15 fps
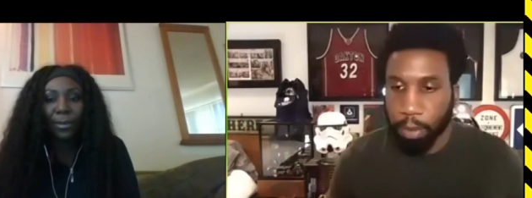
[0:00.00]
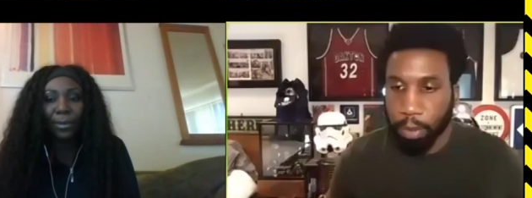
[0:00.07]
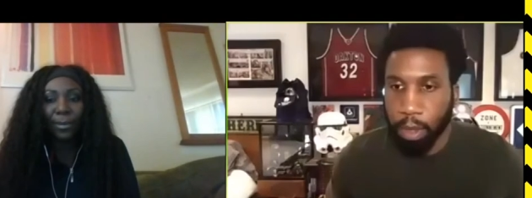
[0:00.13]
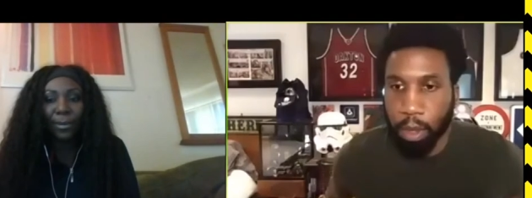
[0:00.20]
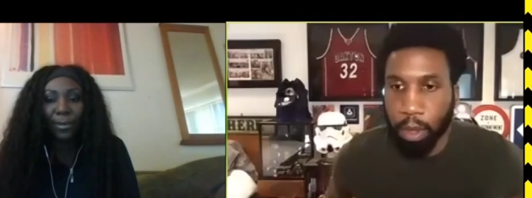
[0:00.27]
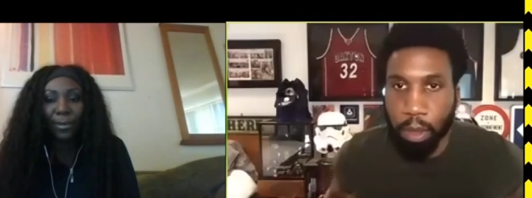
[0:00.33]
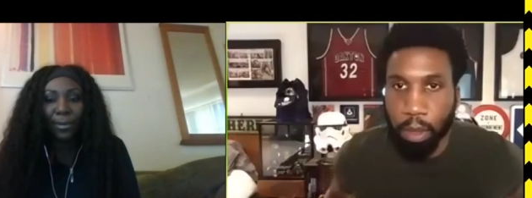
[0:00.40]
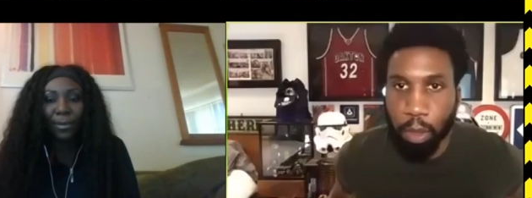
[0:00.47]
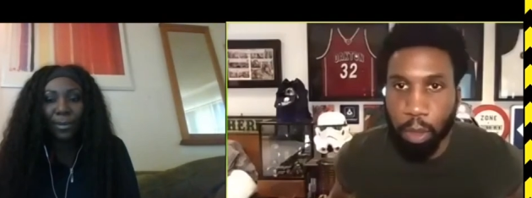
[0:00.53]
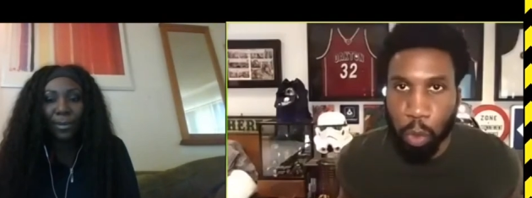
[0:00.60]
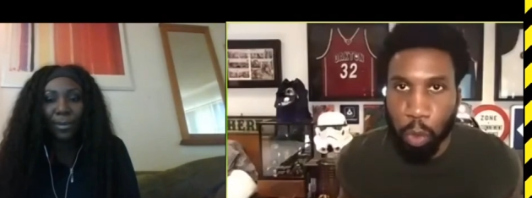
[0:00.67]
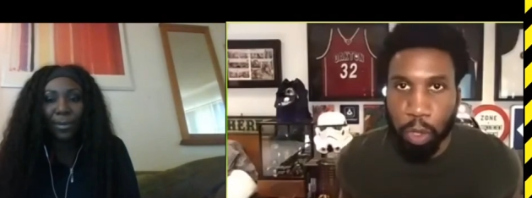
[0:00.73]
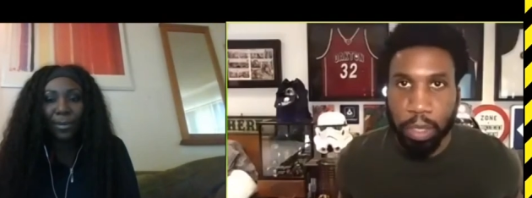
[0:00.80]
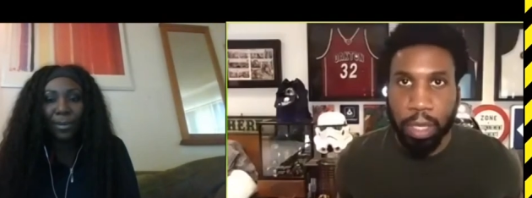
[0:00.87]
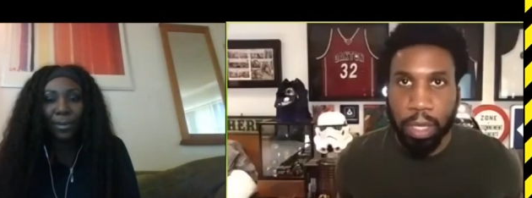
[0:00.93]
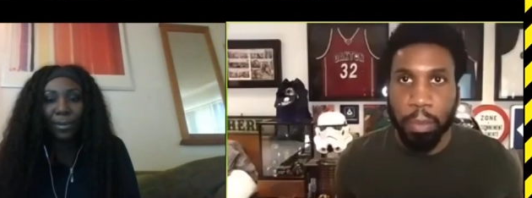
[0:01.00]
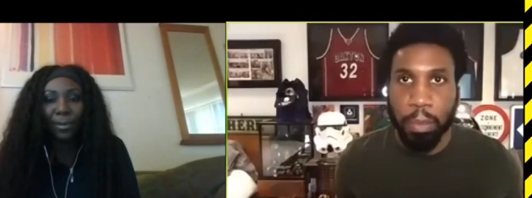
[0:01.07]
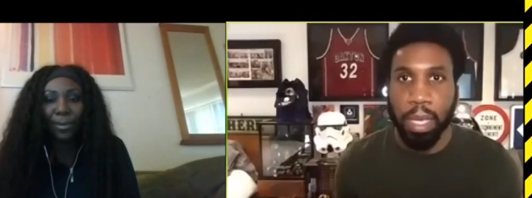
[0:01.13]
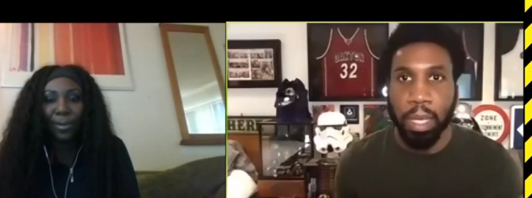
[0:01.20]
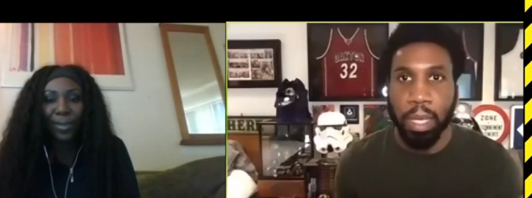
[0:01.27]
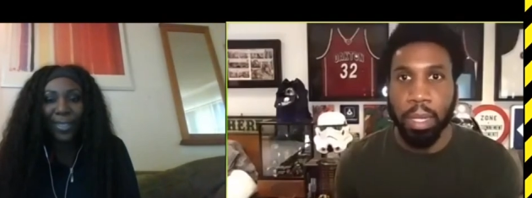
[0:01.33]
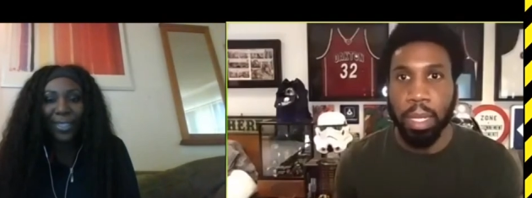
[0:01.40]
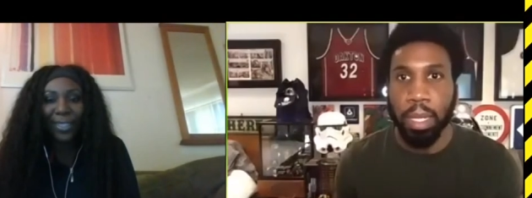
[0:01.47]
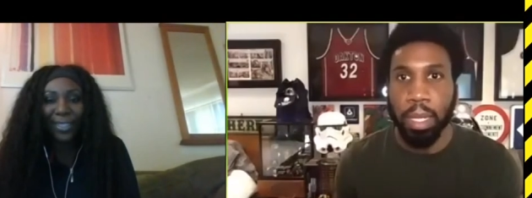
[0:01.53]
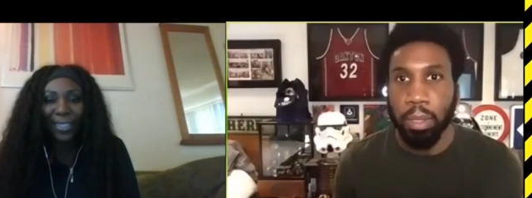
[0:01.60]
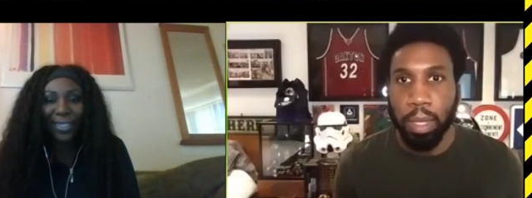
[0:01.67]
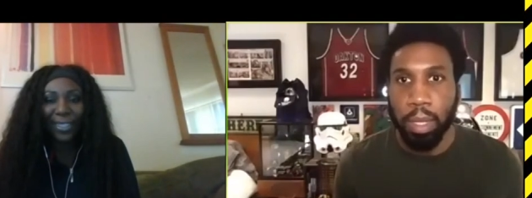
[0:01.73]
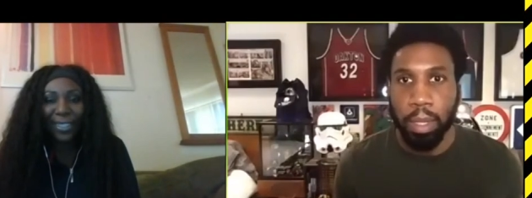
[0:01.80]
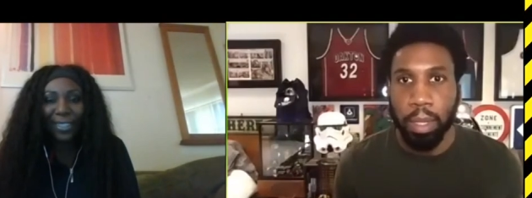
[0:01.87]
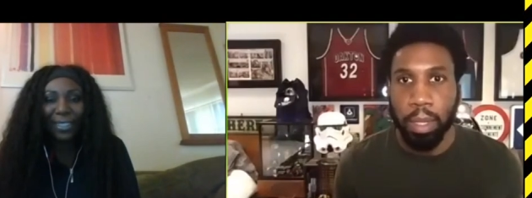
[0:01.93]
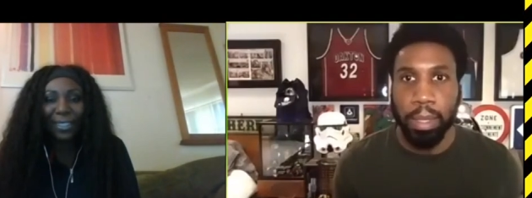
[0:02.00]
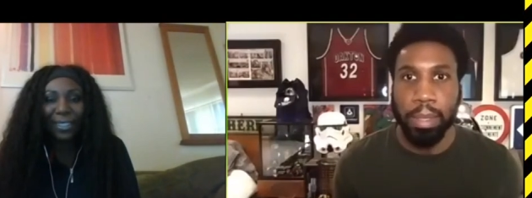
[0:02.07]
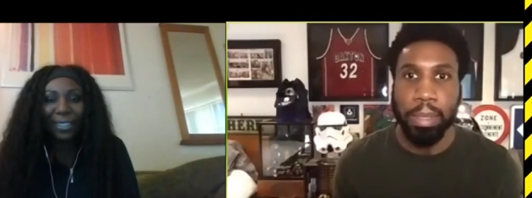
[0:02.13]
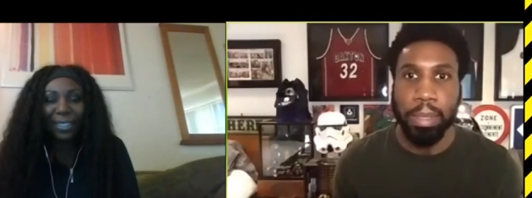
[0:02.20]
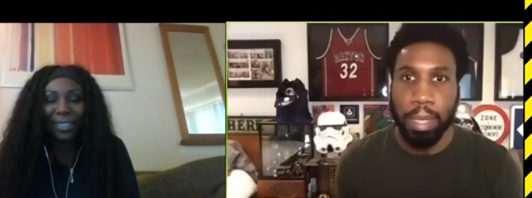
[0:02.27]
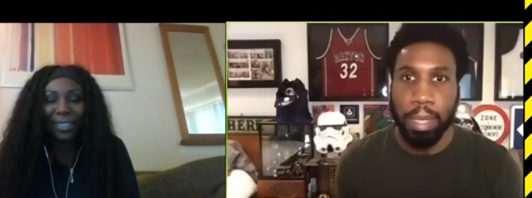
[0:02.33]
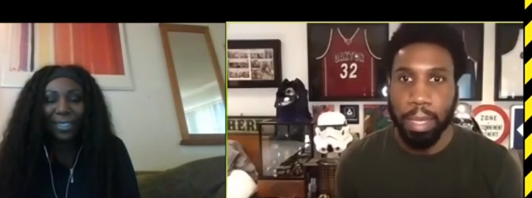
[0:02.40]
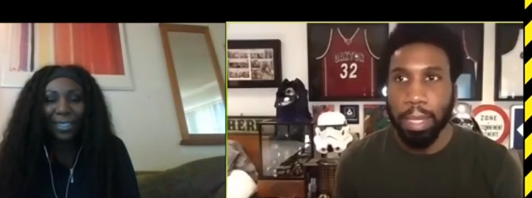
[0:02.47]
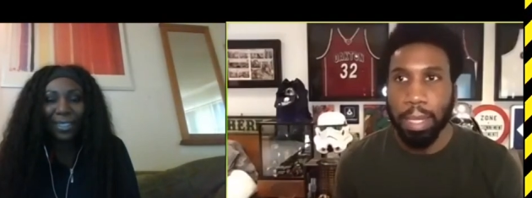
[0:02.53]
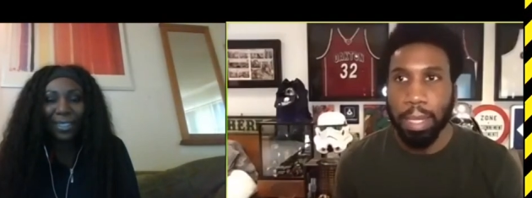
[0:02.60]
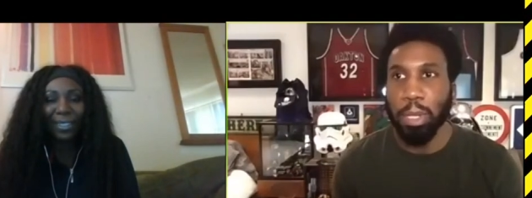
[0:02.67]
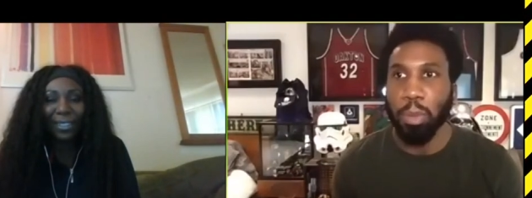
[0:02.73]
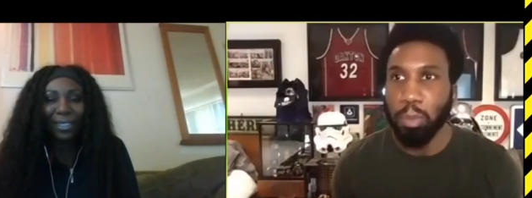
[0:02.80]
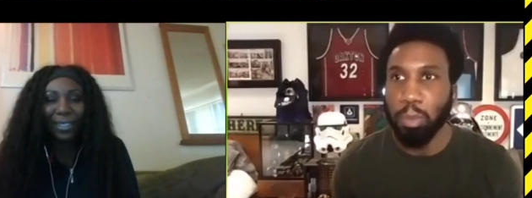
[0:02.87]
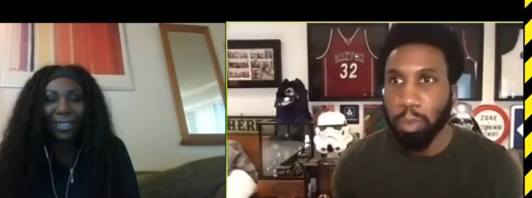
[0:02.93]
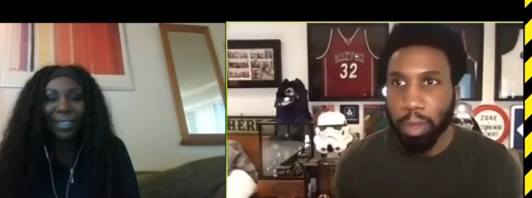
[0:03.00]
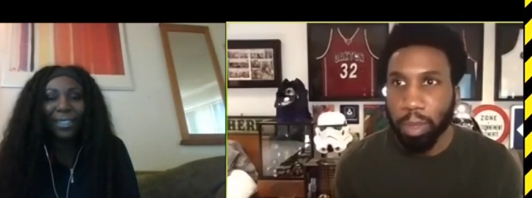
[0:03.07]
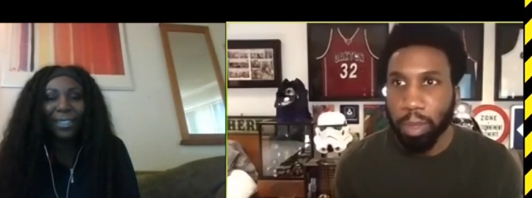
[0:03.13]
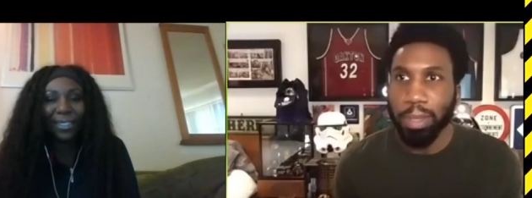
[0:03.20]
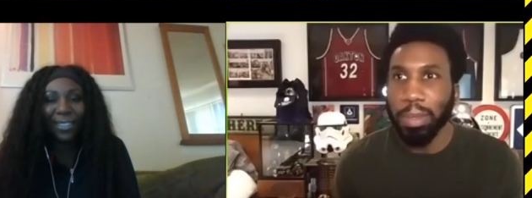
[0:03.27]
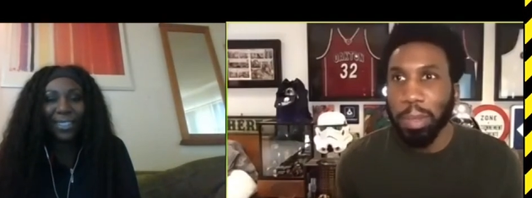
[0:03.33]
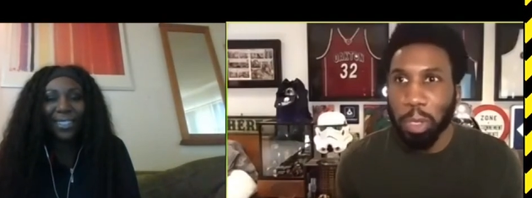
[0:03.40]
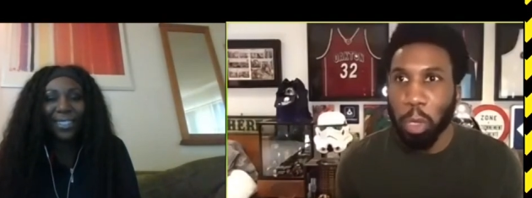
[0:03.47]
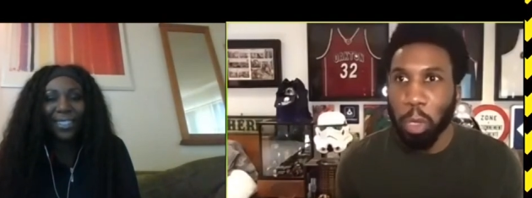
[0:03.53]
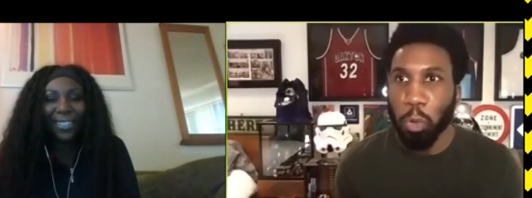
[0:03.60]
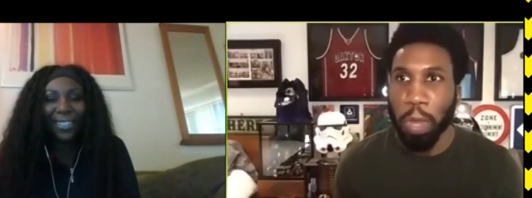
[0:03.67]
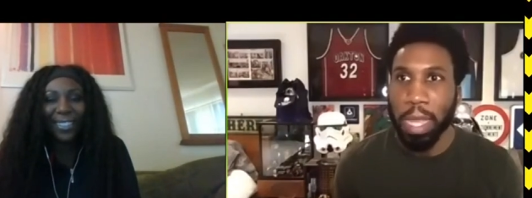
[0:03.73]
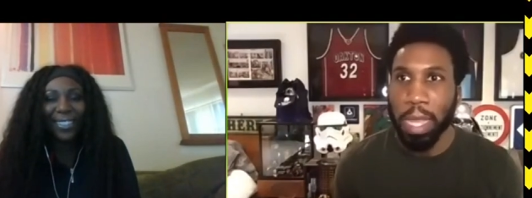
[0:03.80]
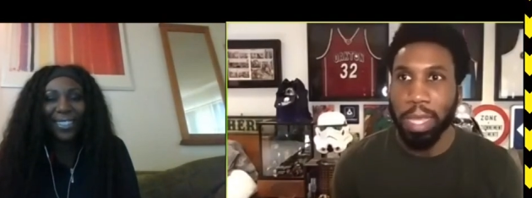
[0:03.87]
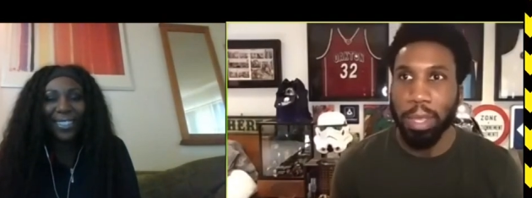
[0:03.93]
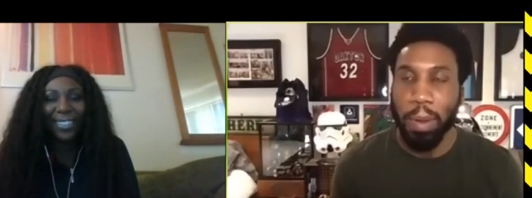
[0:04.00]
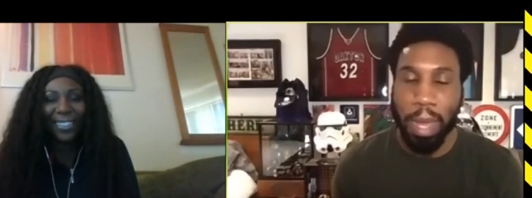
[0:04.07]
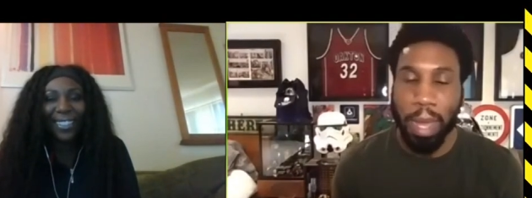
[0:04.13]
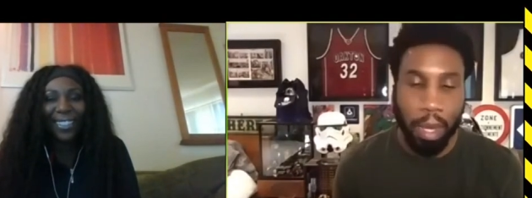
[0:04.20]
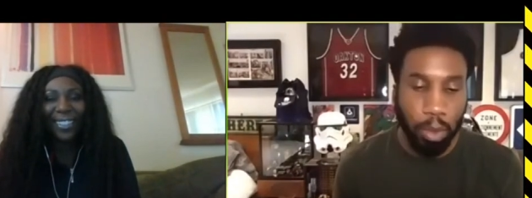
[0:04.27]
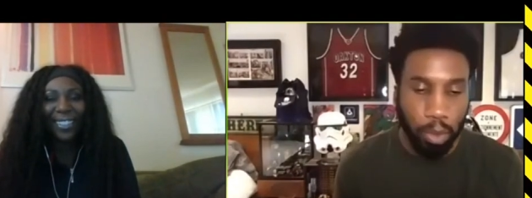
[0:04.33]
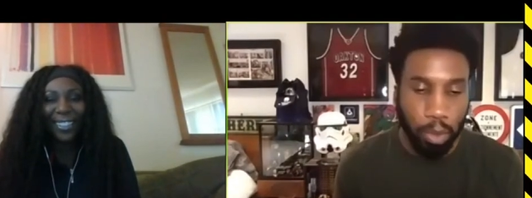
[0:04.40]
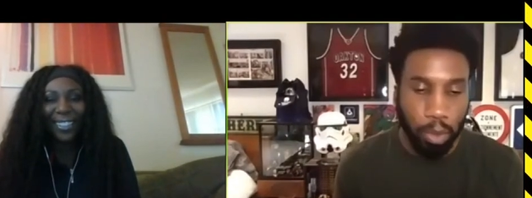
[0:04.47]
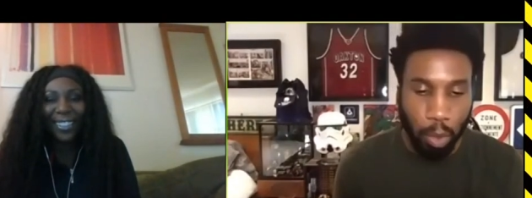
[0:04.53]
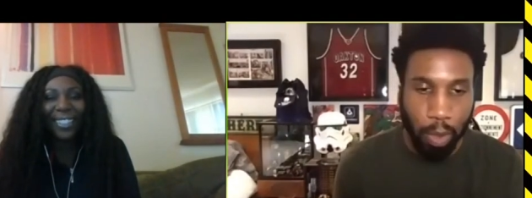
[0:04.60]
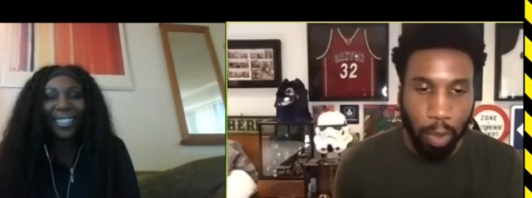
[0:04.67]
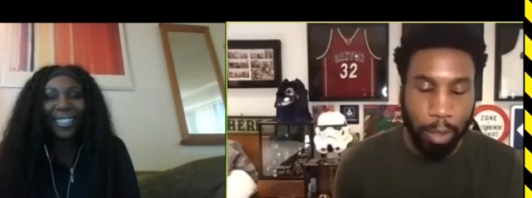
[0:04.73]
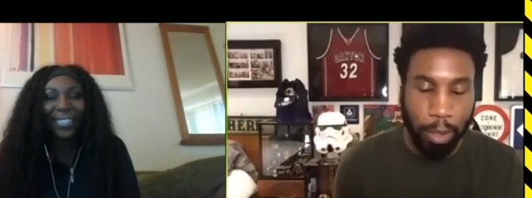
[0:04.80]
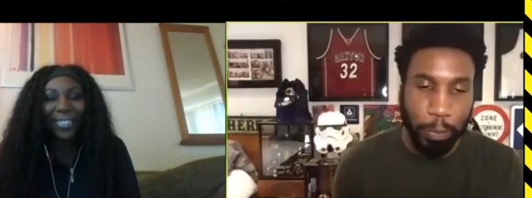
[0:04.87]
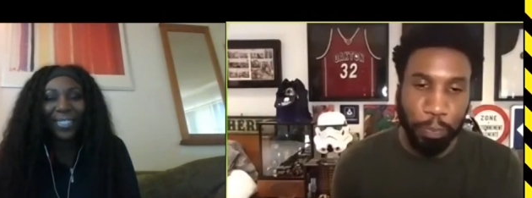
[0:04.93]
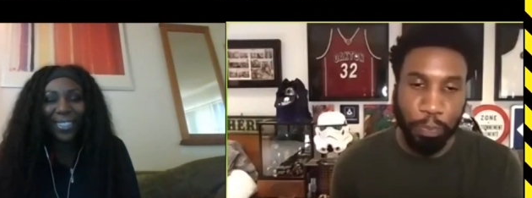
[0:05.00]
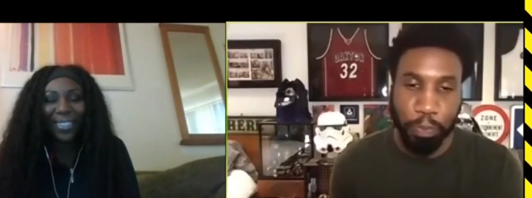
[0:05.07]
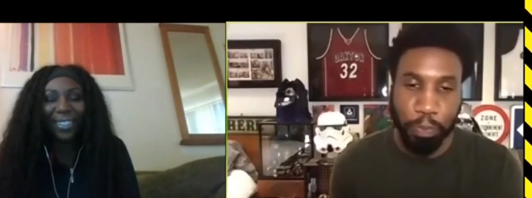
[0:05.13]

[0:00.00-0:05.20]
Speaker 1: the, the authorities coming in and and you know you know raiding their house. So um,